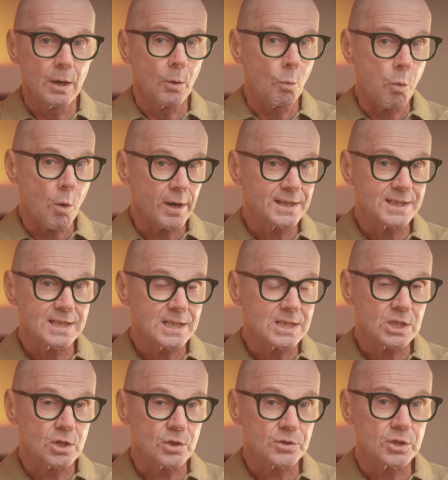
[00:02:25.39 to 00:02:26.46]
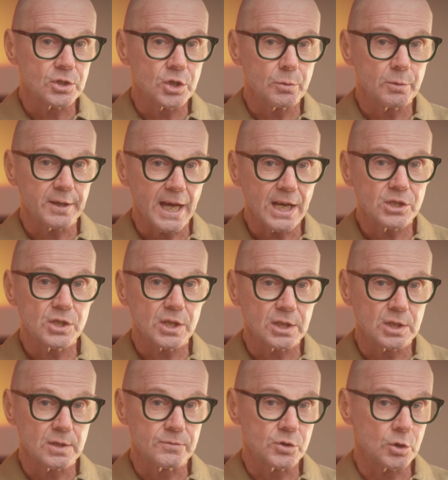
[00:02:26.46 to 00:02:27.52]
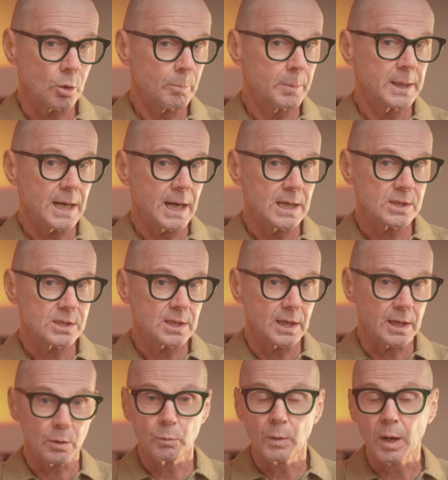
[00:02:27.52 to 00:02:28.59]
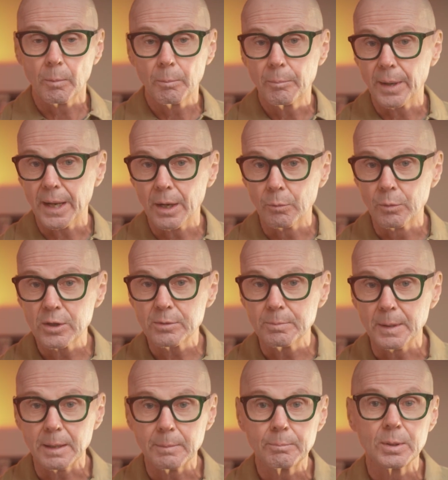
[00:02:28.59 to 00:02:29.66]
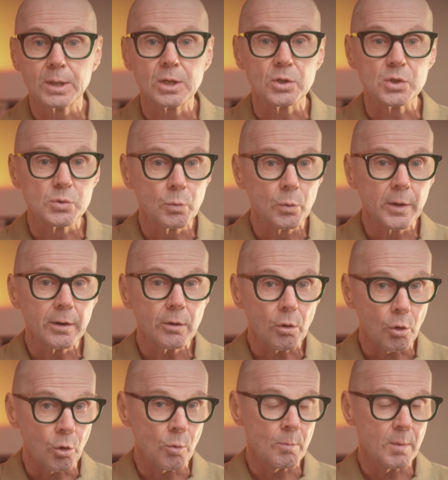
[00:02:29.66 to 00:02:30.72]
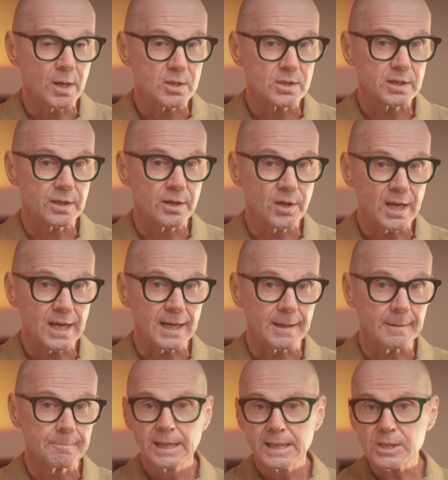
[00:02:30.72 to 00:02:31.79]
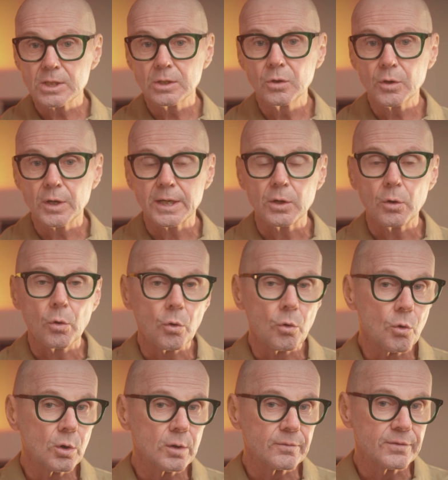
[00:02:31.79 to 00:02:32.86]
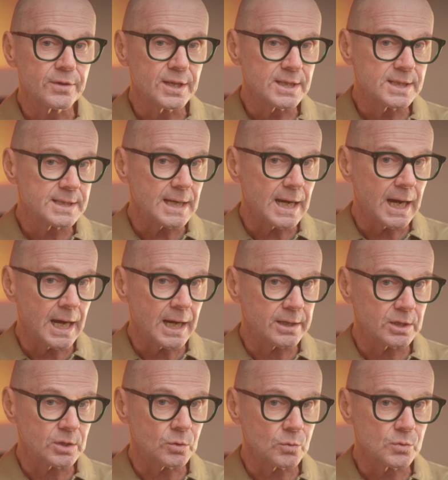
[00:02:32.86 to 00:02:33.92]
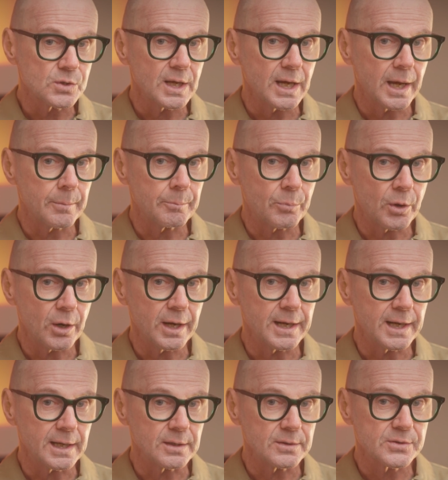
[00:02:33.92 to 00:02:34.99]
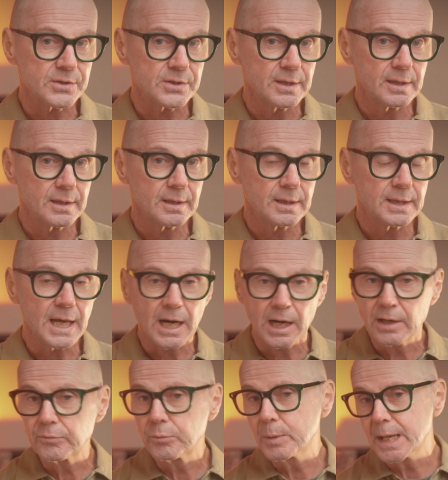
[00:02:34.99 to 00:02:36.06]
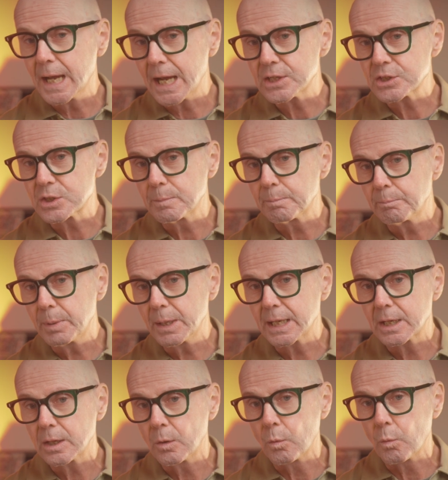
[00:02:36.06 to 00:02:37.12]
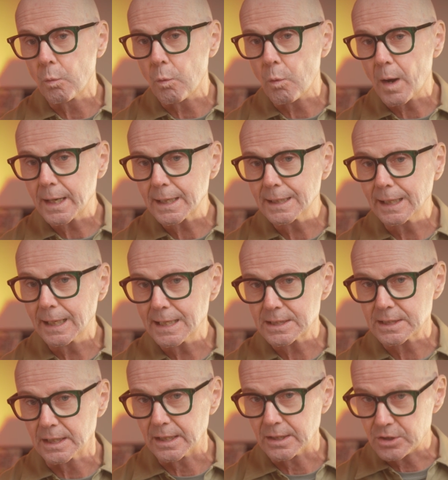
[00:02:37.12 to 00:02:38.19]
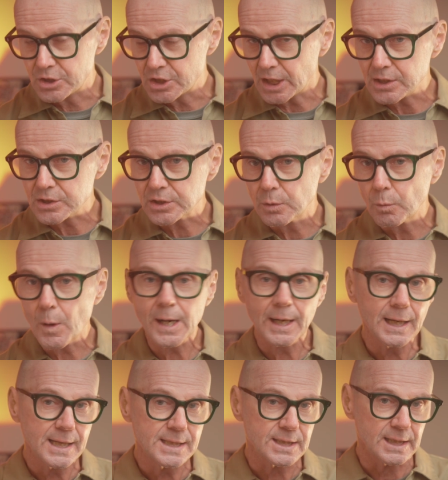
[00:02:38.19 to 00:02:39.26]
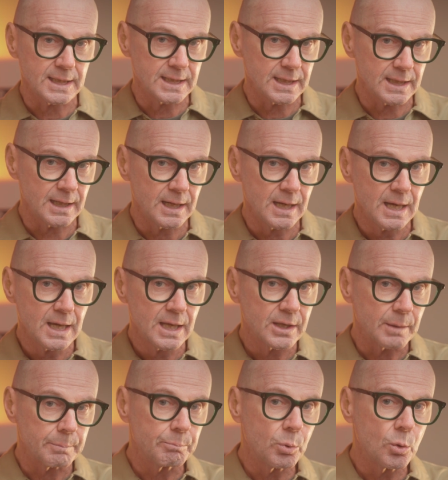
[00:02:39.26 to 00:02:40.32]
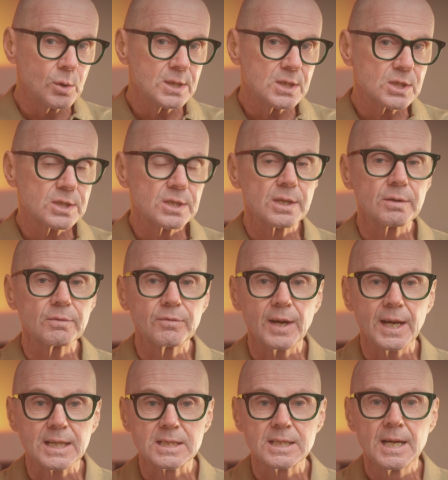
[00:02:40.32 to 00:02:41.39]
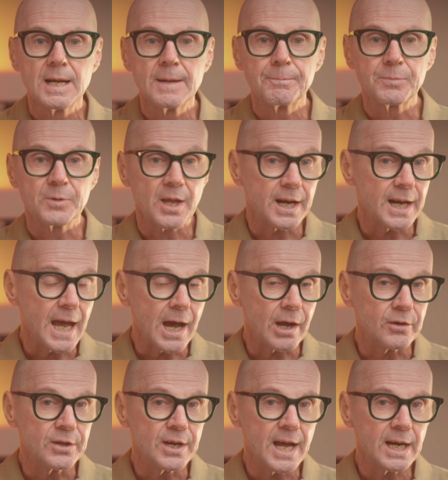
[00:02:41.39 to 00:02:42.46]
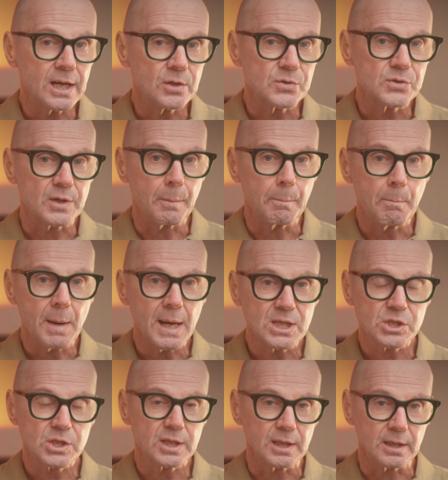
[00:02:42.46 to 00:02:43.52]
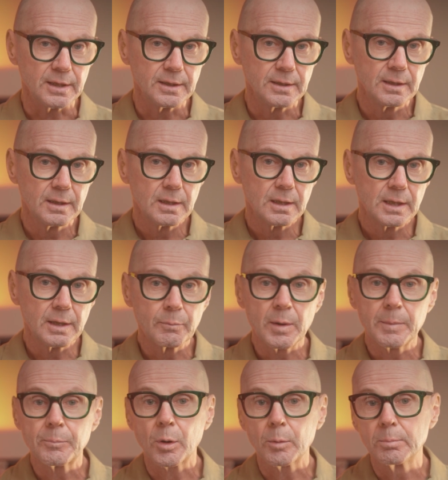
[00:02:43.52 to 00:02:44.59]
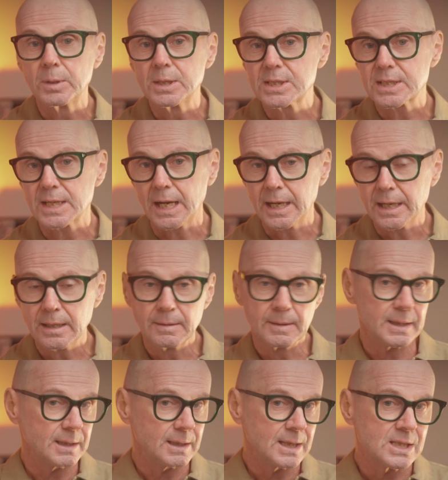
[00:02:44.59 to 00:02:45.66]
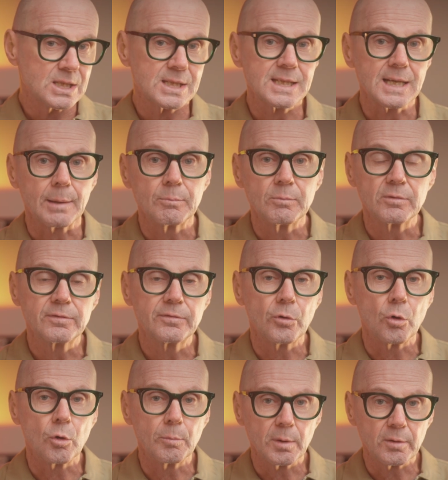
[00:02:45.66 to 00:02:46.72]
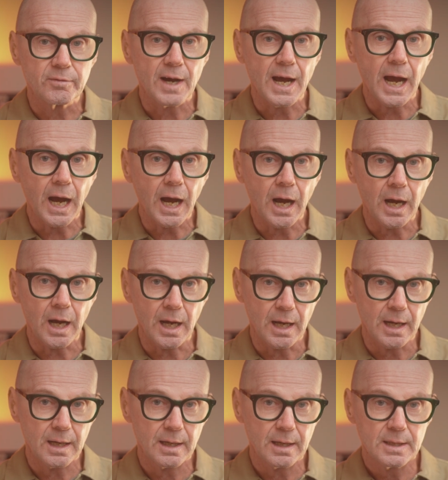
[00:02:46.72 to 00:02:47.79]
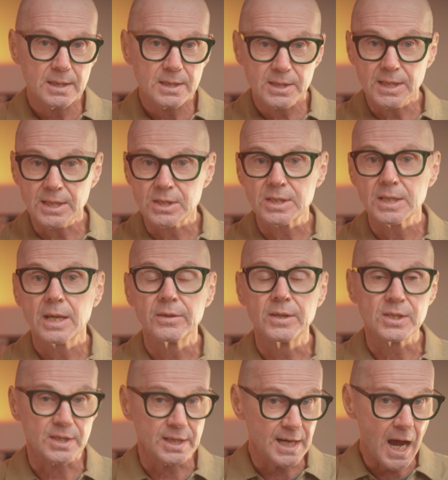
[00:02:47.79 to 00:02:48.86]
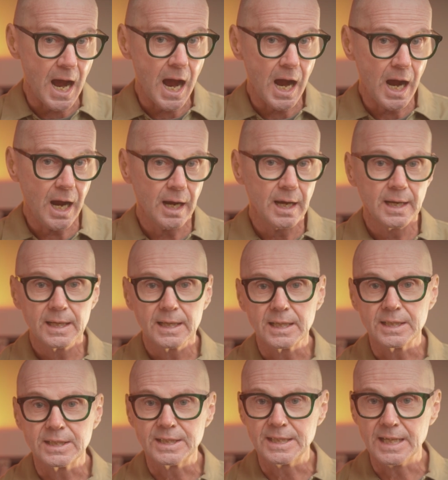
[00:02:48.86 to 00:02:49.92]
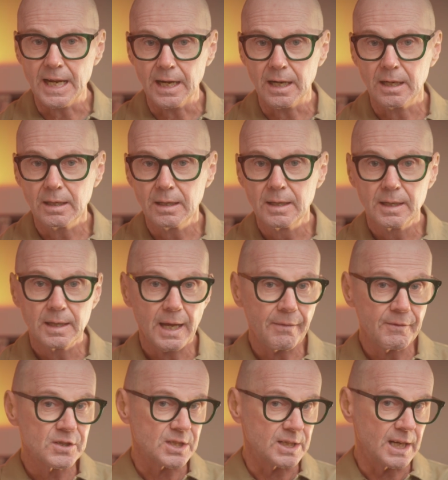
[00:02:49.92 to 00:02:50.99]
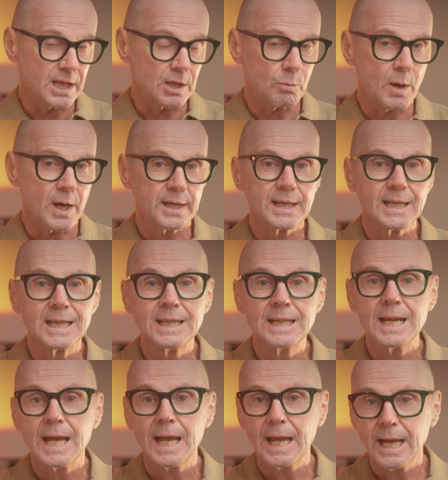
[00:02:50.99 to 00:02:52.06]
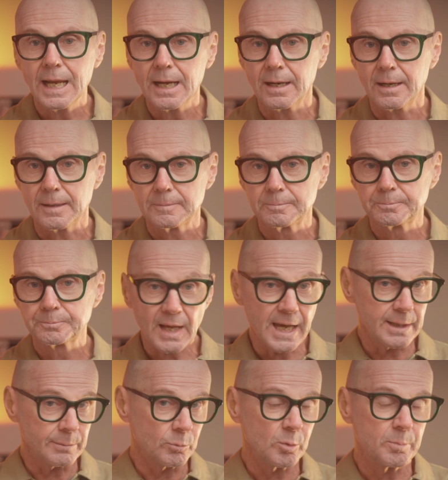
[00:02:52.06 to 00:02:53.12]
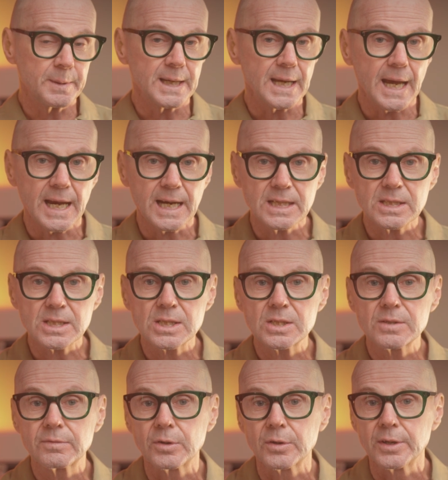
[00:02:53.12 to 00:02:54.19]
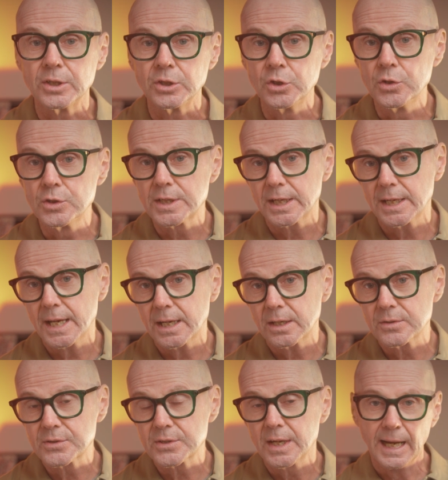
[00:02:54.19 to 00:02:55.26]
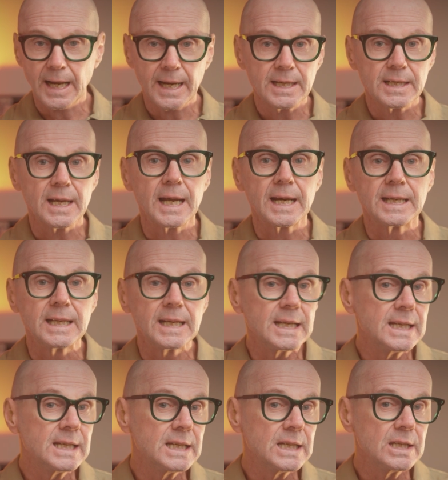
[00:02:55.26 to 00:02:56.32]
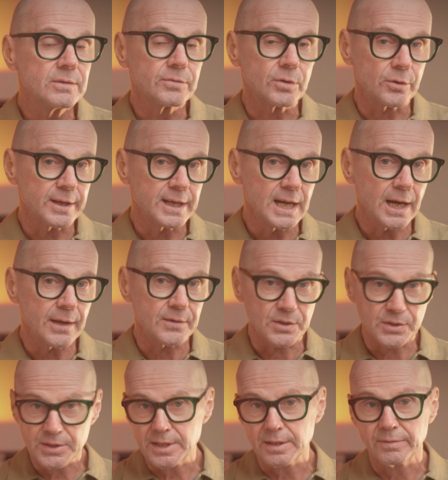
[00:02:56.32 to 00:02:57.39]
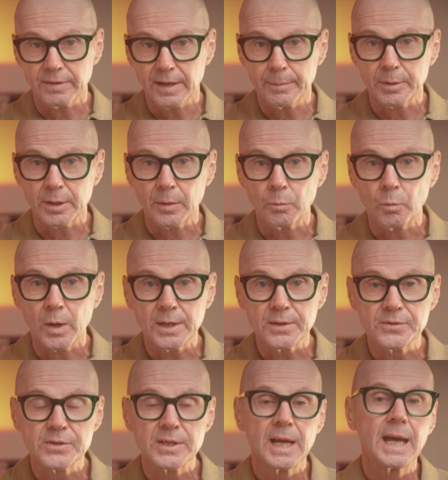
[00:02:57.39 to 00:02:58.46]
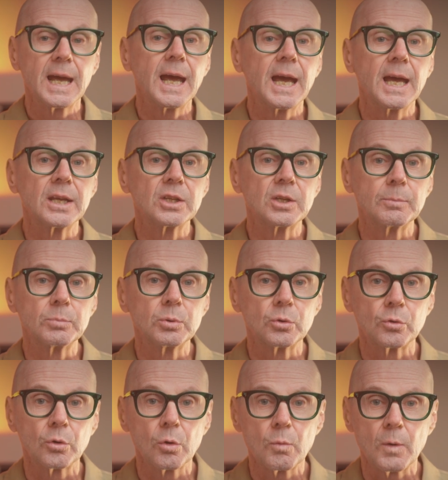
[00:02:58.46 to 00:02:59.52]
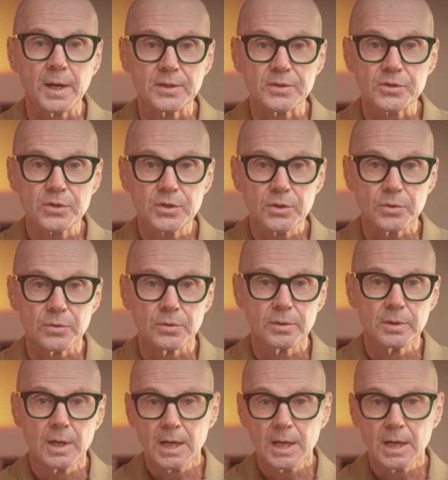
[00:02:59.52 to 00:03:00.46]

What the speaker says: What has this got to do with adjectives, you'll be asking? Well, bear with me, because we're almost there. Let's look at all of these articles and pronouns. Now, if we had to pick one letter, just the one letter here, that points to the fact that our nouns are masculine, then we'd probably say it's some form of a, since there's an a in der and there's another one in er. And it would be s for the neuter nouns and an e for the others, the feminine ones and the plural ones too.